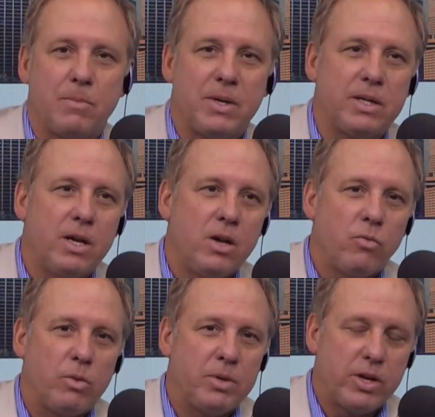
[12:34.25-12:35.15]
I mean,
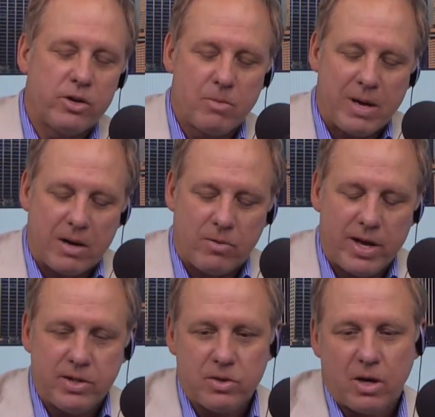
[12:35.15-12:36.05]
we've been hearing about
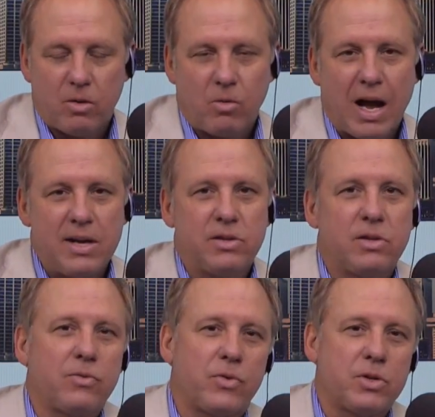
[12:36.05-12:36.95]
rates uh, rising
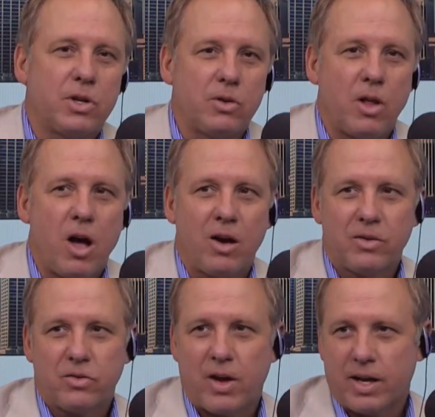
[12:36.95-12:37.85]
for so long.
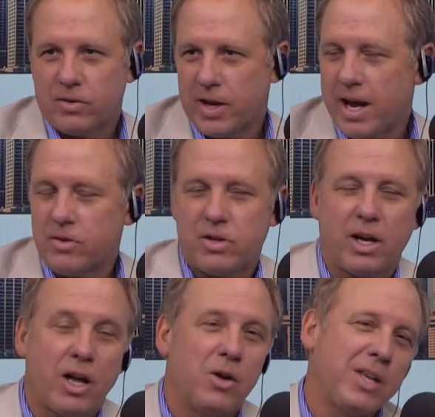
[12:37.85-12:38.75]
It's like now it's
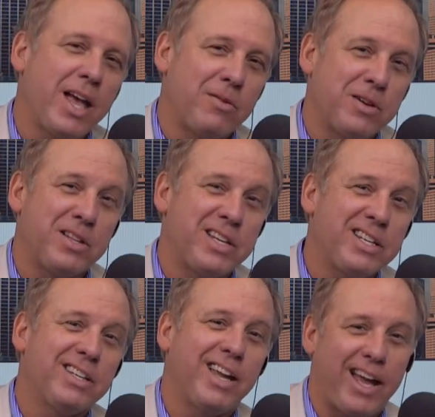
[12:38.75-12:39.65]
like, oh yeah, really?
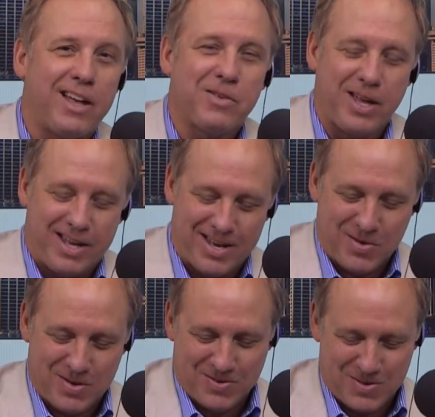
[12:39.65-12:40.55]
Yeah, okay.
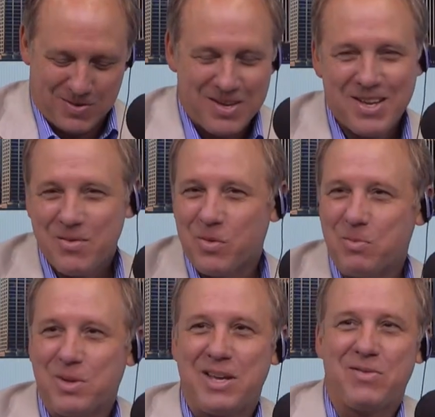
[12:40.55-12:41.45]
we'll, we'll
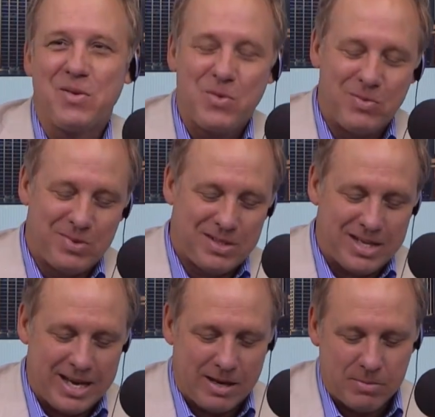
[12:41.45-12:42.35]
believe it when we
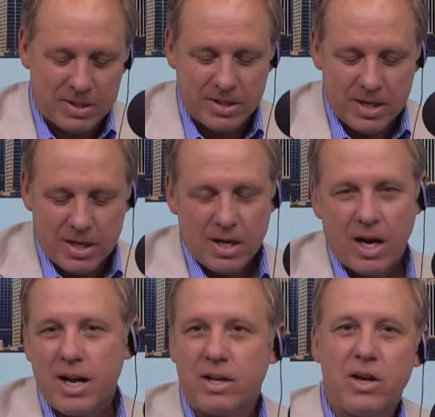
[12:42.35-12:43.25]
see it. But
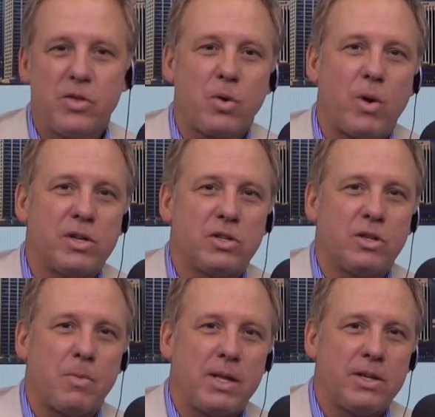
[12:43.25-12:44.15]
I think another question
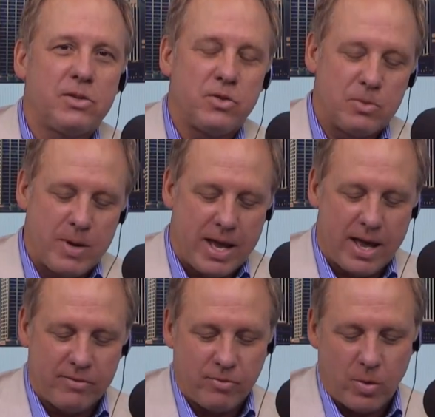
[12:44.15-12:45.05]
my listeners may
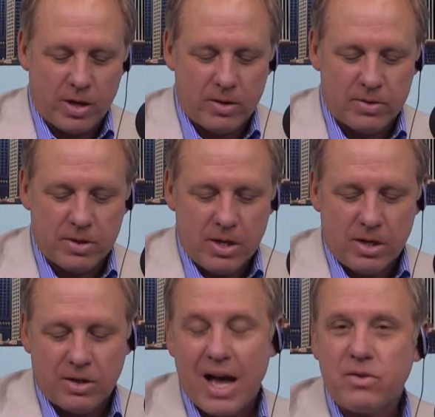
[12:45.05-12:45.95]
have for you is
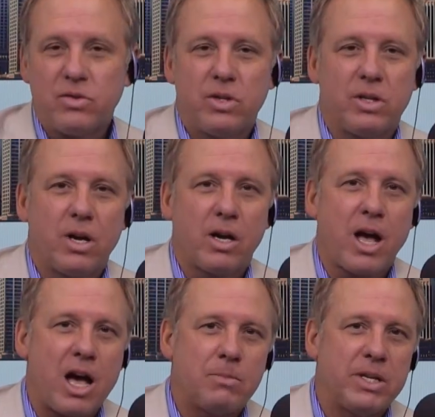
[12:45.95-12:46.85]
is how does the
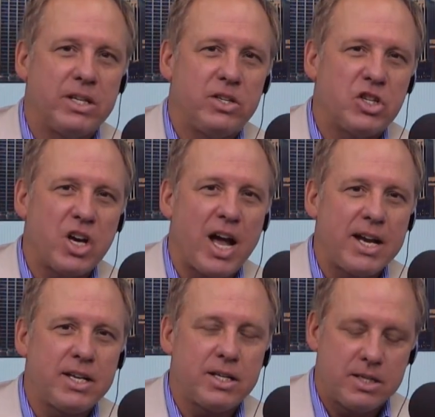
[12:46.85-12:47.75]
economy in
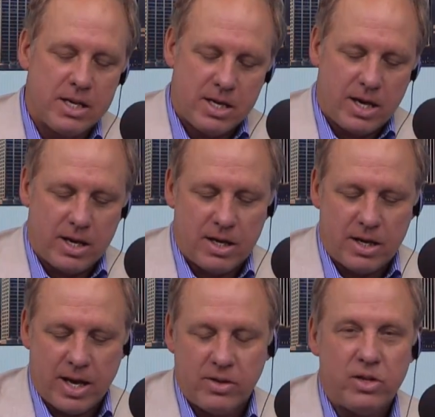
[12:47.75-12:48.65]
China
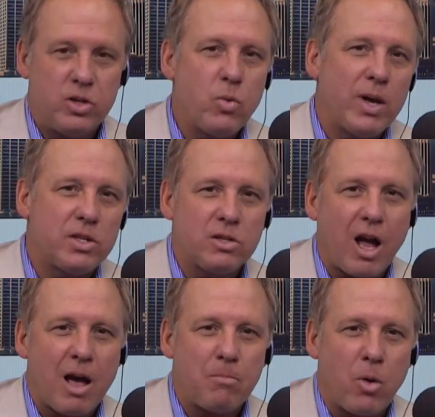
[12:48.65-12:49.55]
uh, and the U.S.
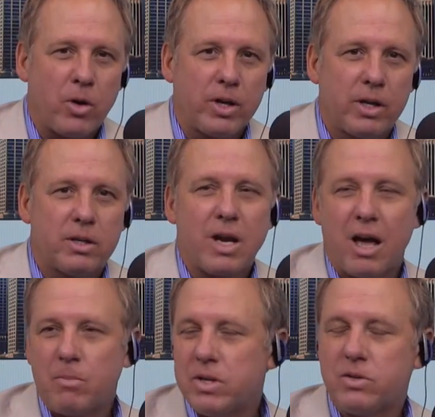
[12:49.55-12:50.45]
stock market, how
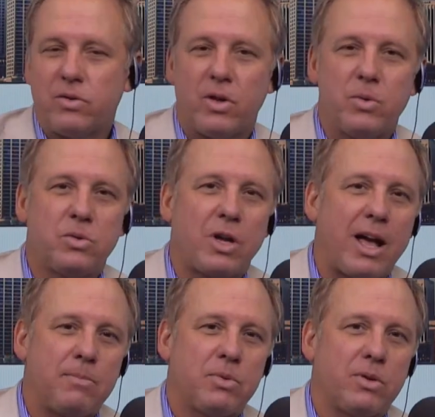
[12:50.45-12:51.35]
much of those
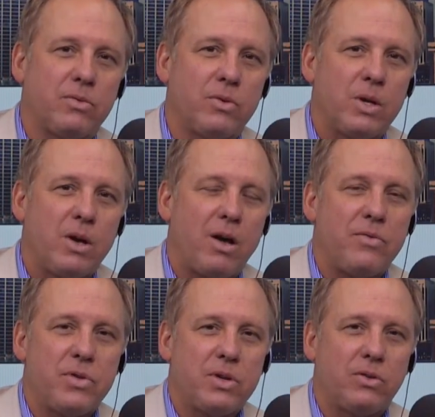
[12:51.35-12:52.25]
types of,
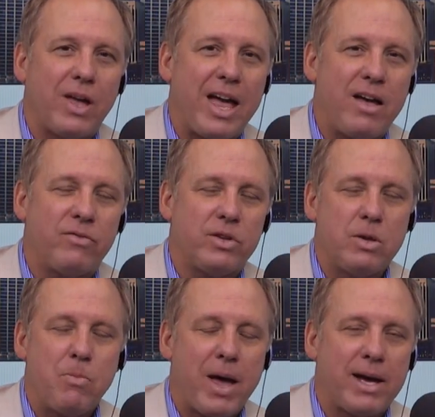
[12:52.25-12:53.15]
of things have an
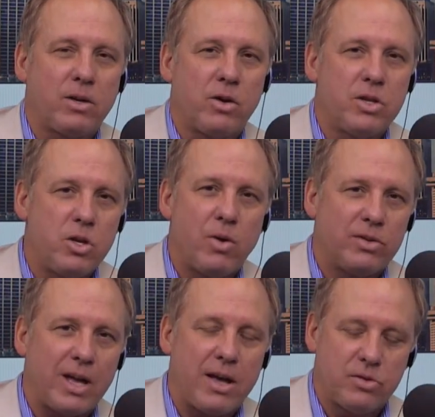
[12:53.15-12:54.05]
impact on the
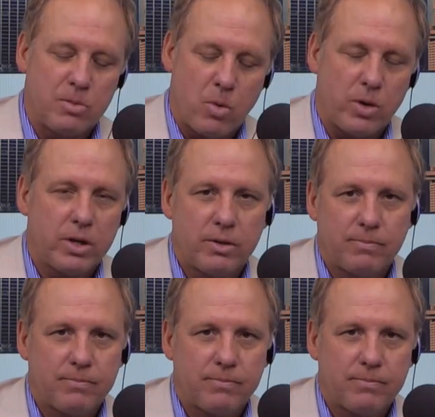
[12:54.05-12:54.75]
U.S. housing market?